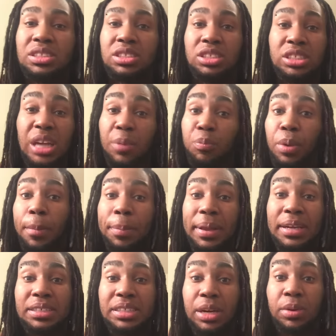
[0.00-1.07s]
in separate
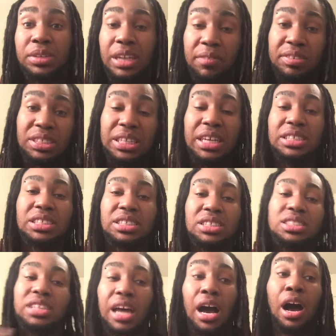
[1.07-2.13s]
planetary devastations.